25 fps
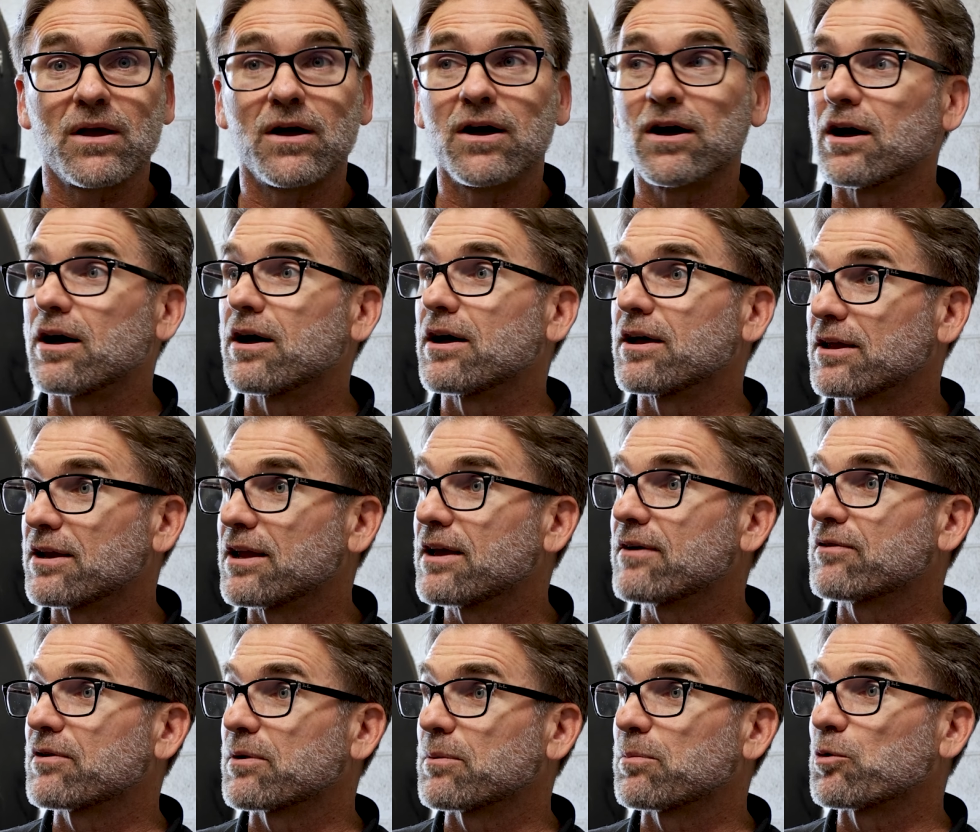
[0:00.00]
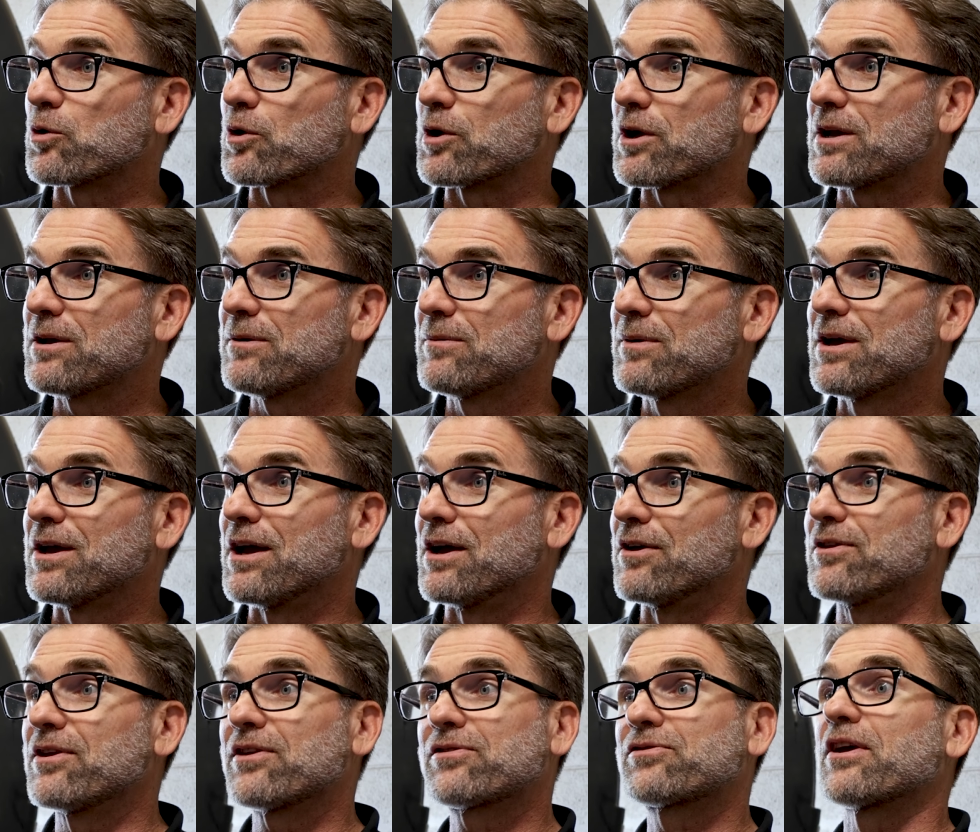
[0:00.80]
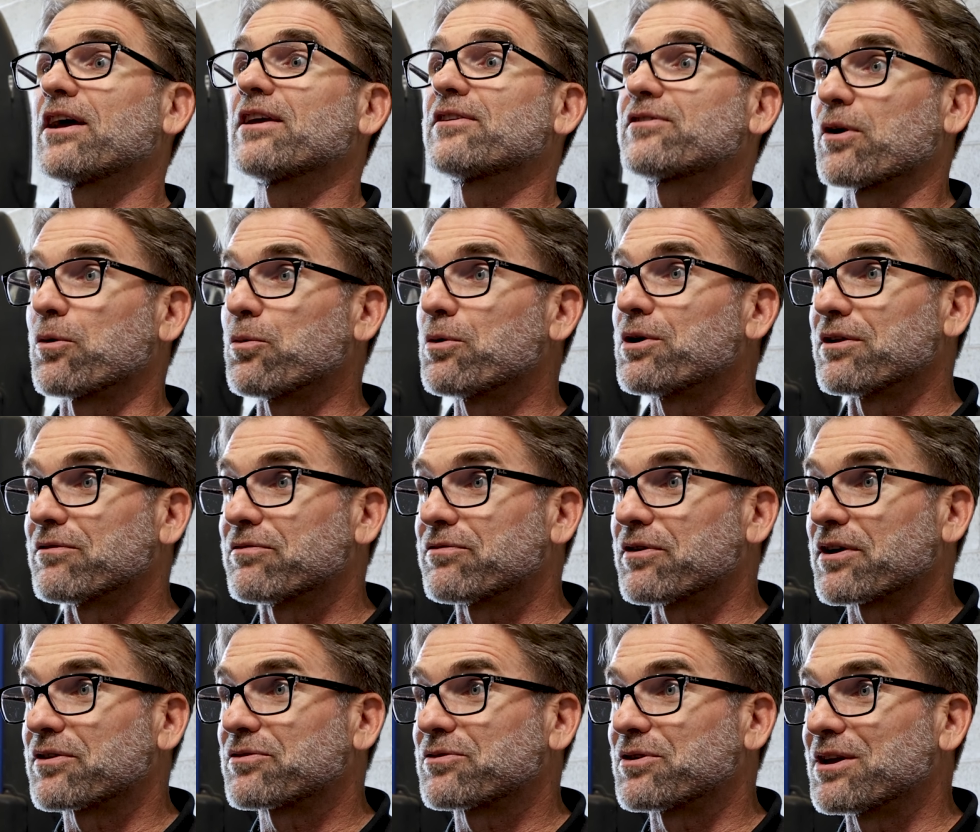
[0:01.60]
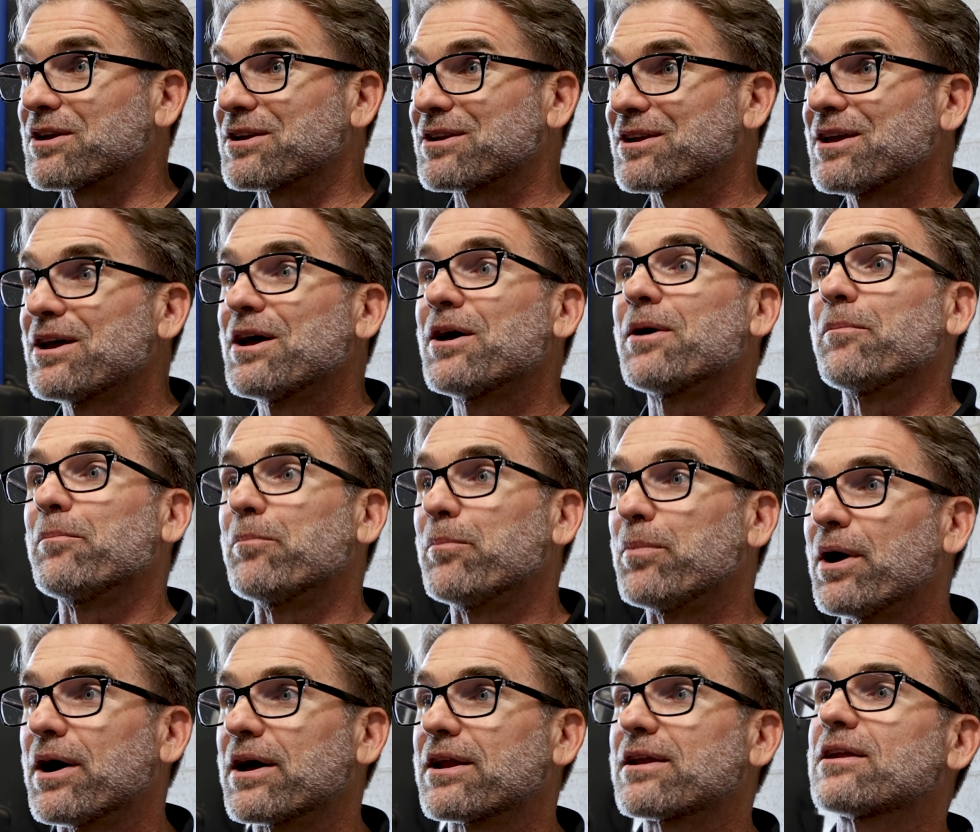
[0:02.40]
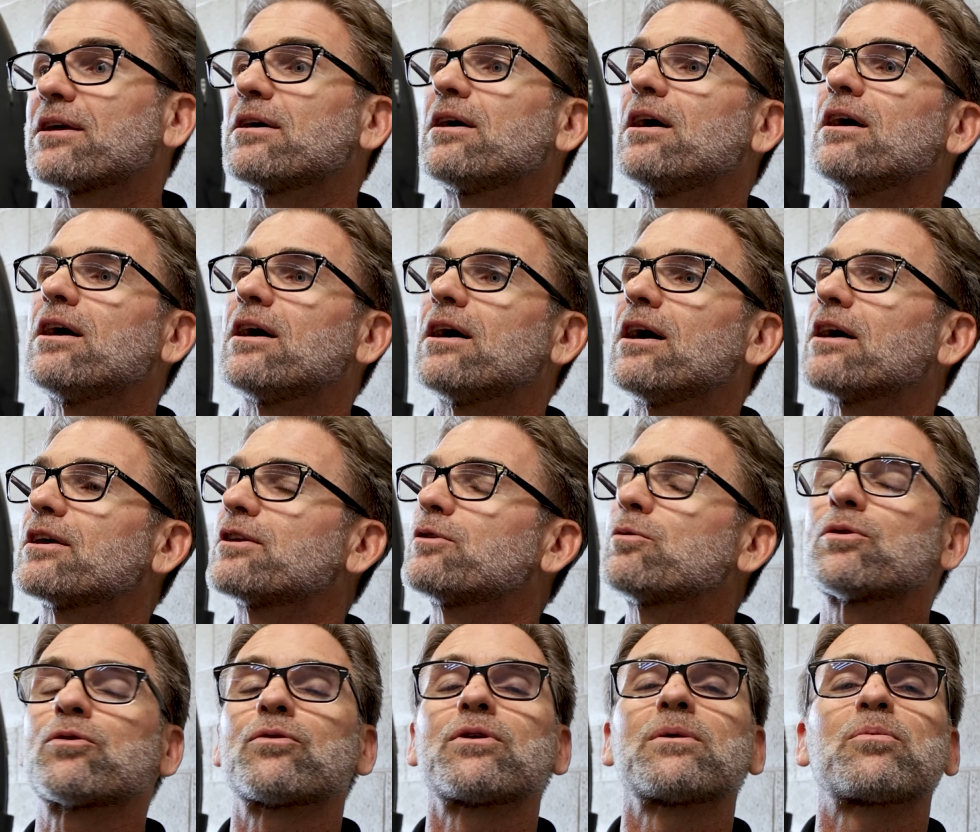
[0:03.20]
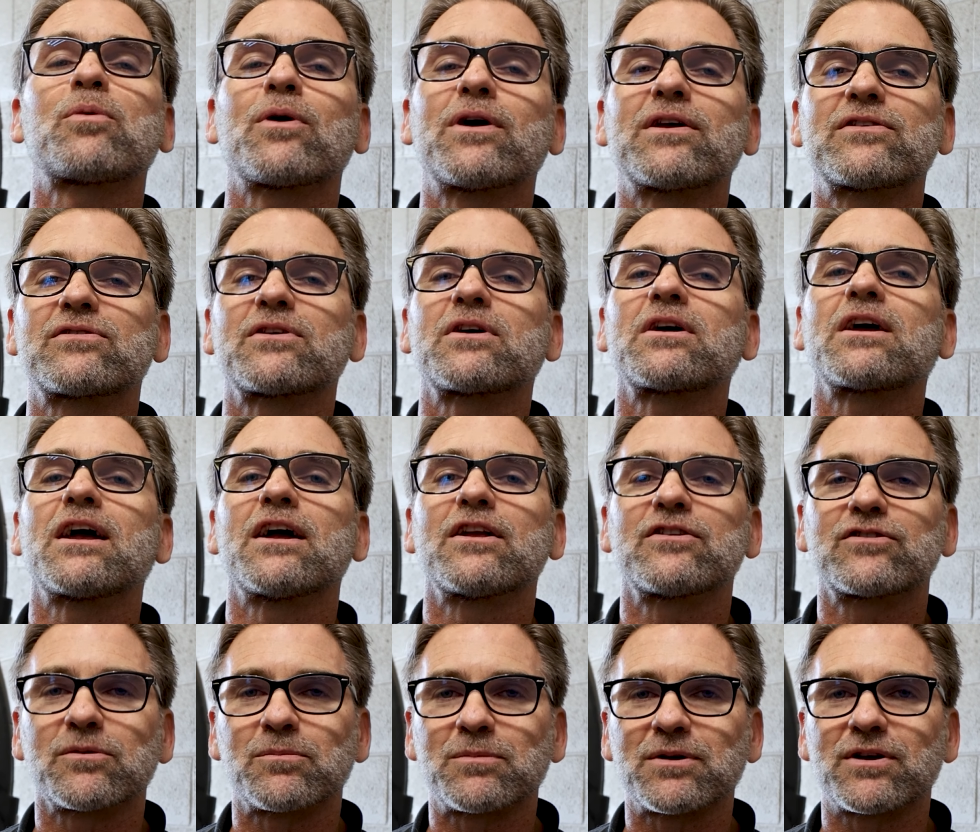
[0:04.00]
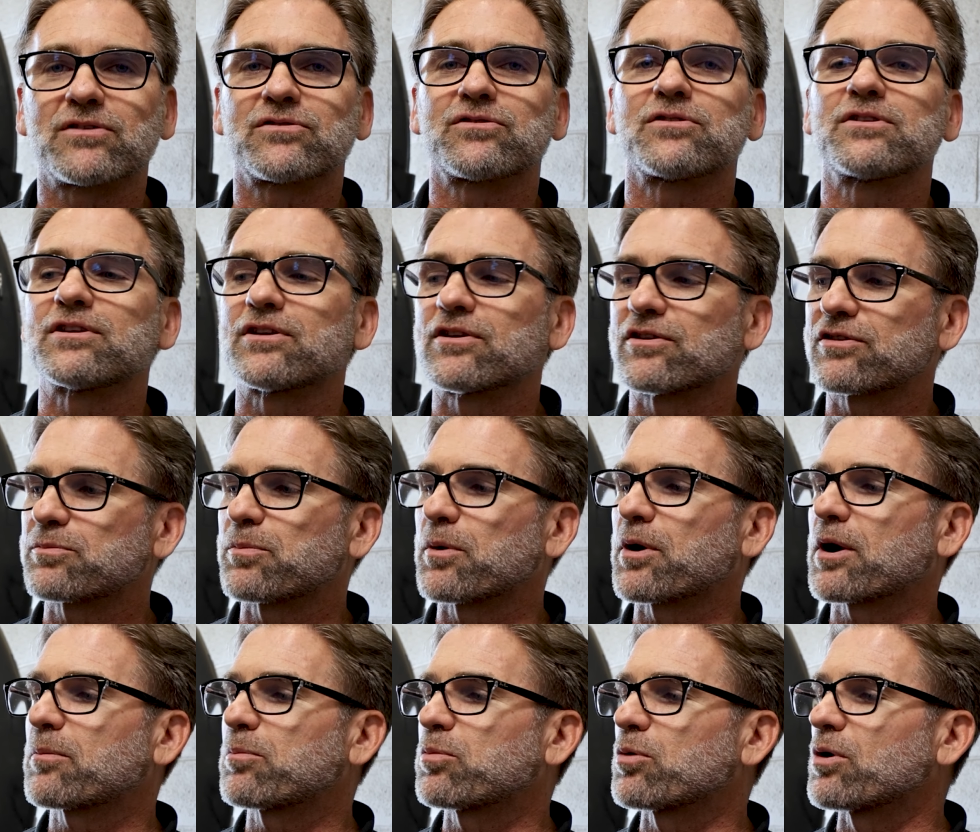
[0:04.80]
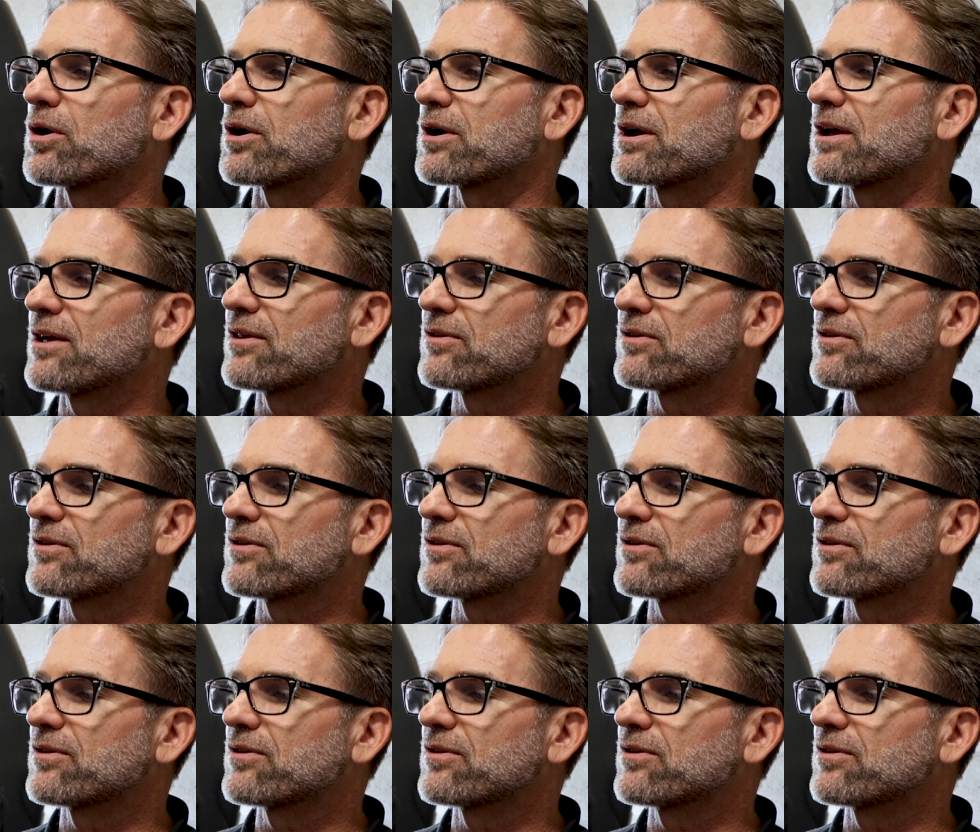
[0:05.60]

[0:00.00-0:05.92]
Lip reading: inevitably. In this case, they wouldn't have fixed it, but you wouldn't replace an engine because you need a spark plug.